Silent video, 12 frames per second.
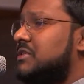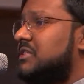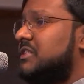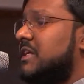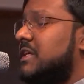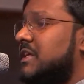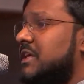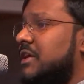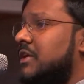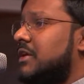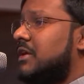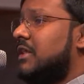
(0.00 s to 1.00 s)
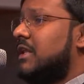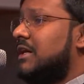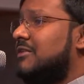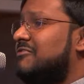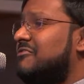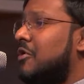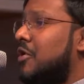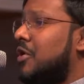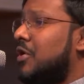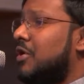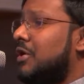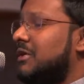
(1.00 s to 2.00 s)
still your love
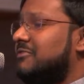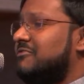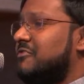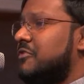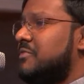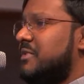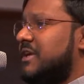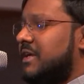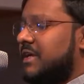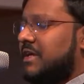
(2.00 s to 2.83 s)
fought for me.